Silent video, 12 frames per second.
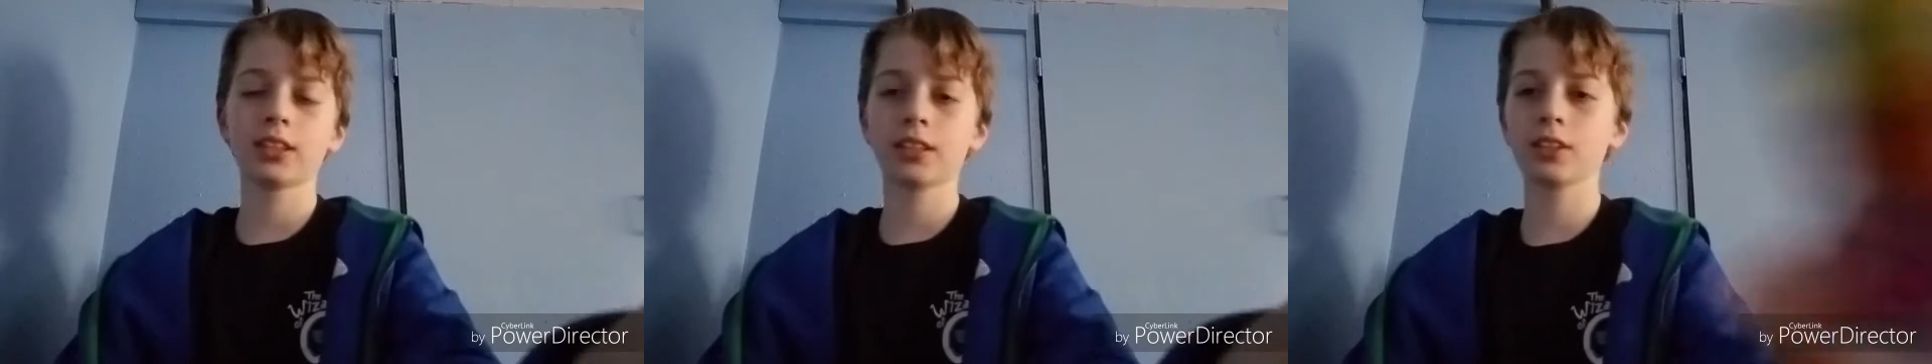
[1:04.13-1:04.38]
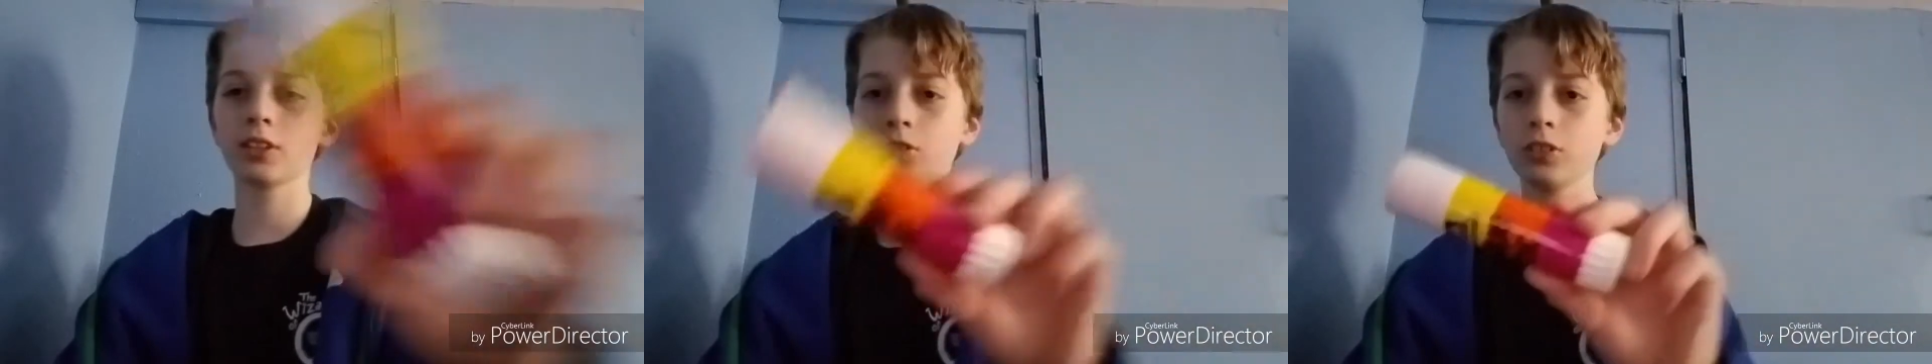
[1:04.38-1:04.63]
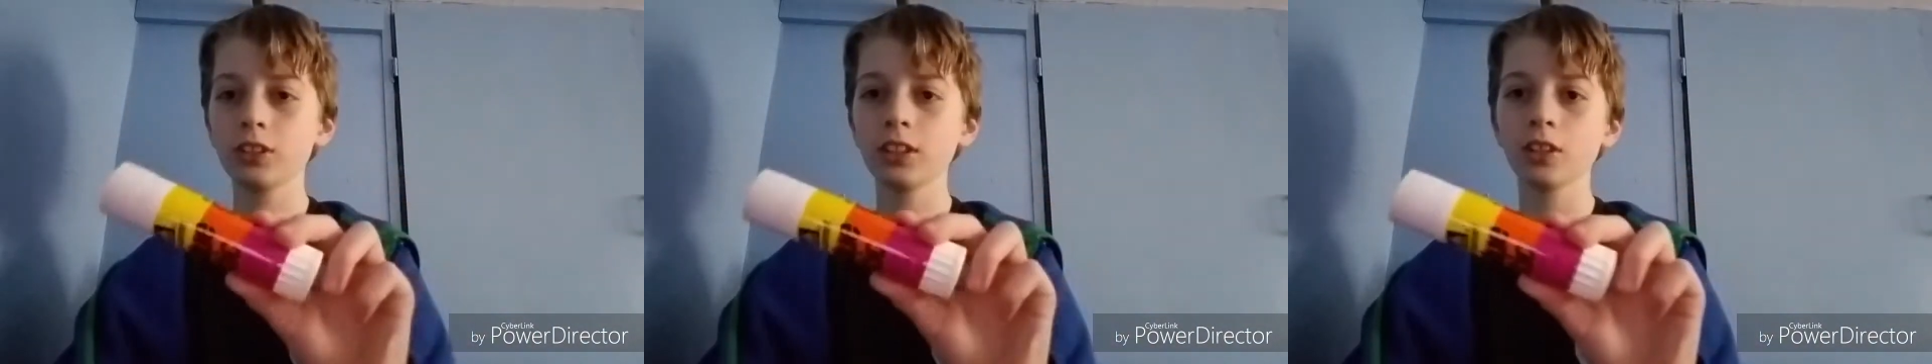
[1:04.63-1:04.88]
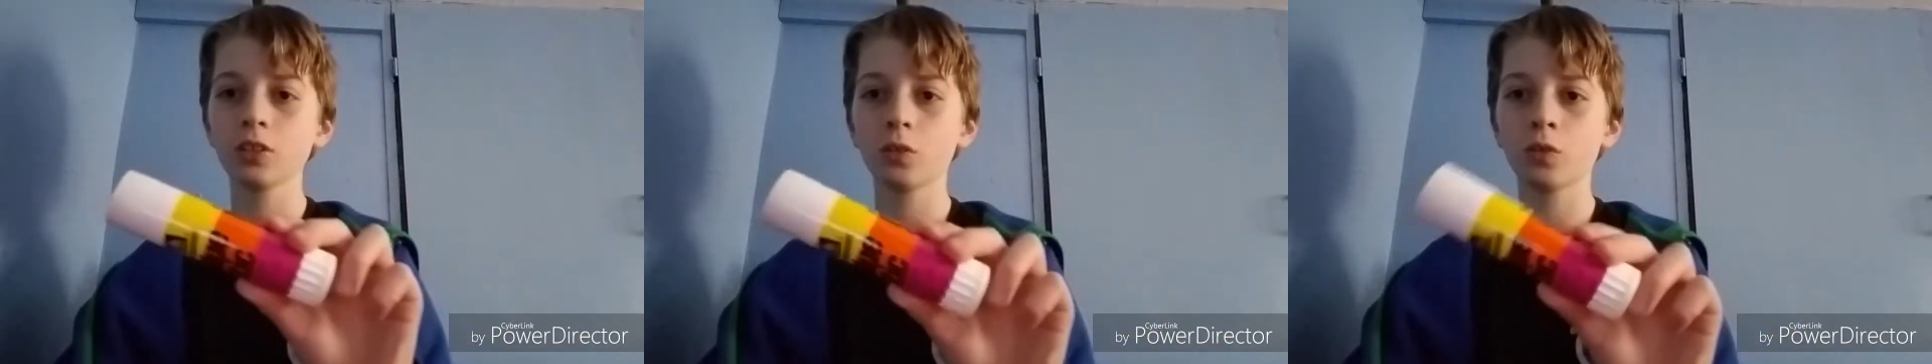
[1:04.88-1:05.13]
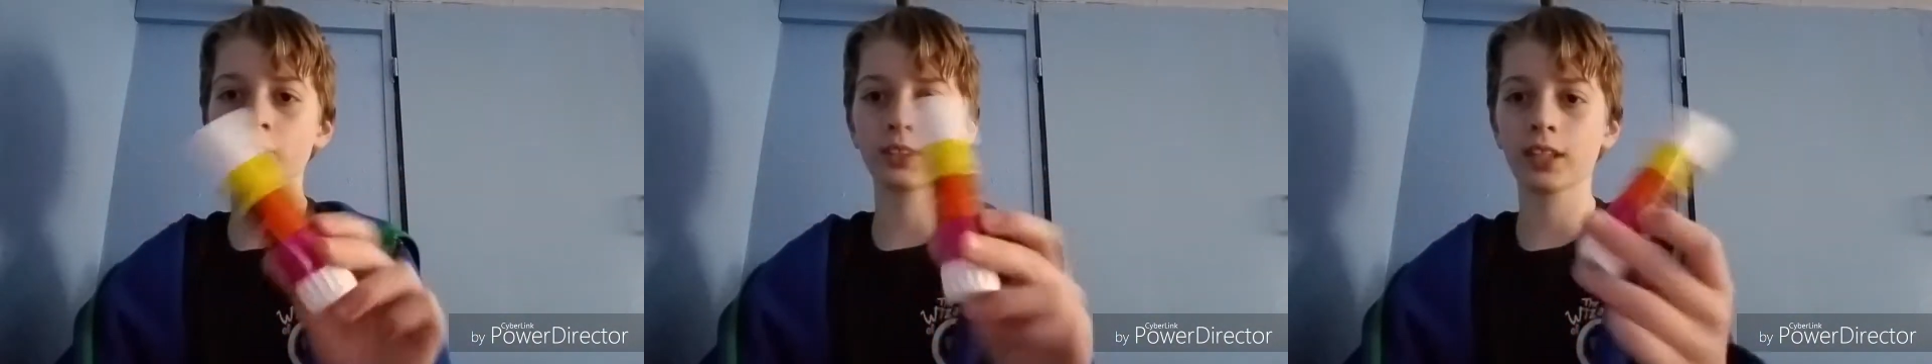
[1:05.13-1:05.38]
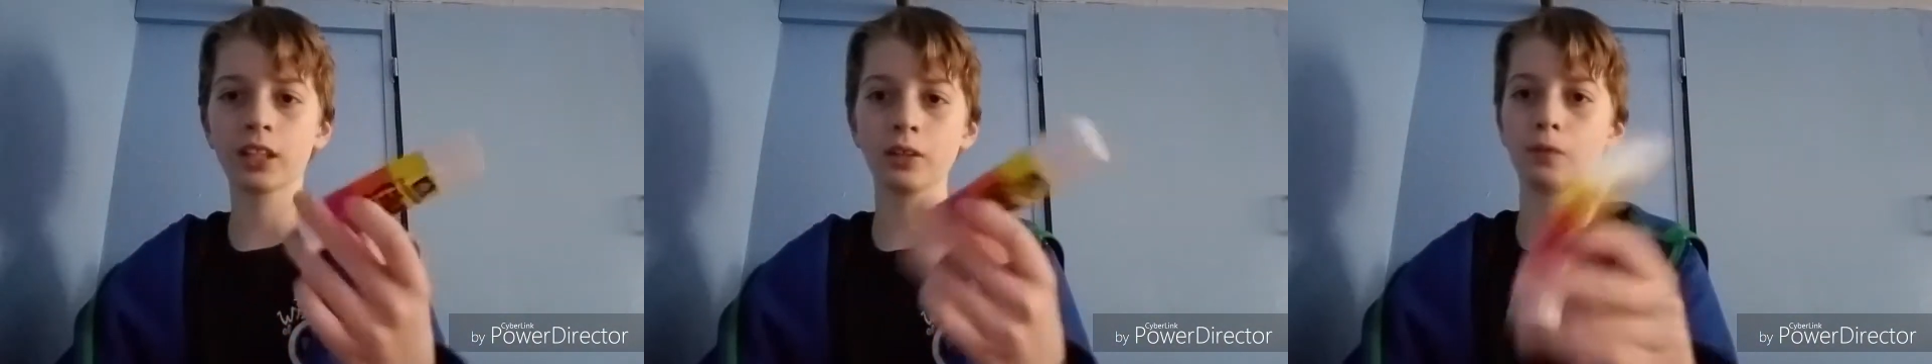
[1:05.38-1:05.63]
a glue stick or
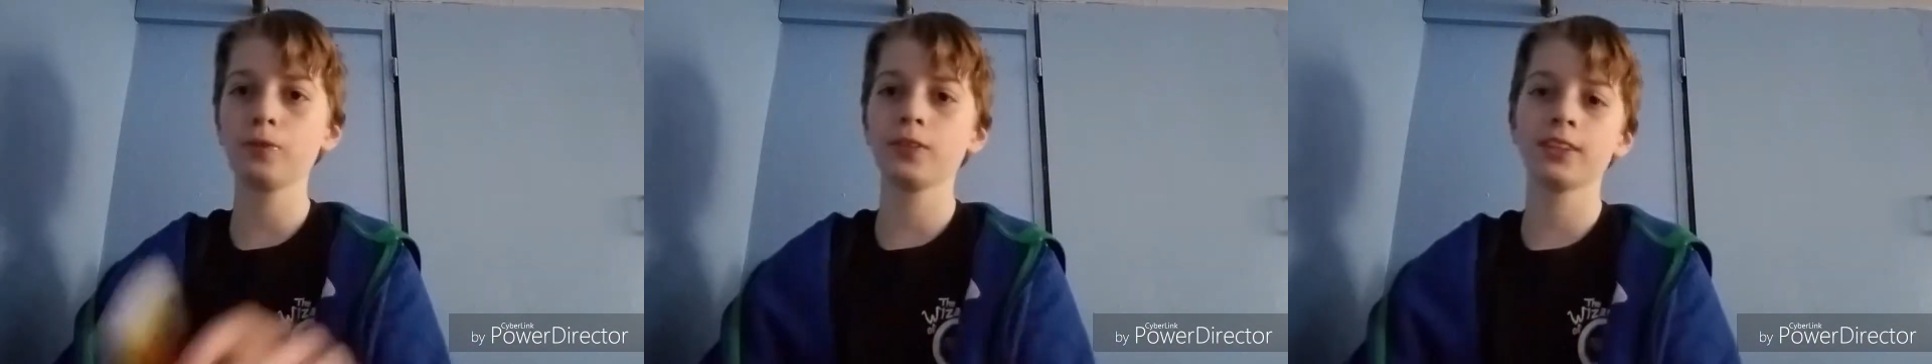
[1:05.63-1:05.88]
tape.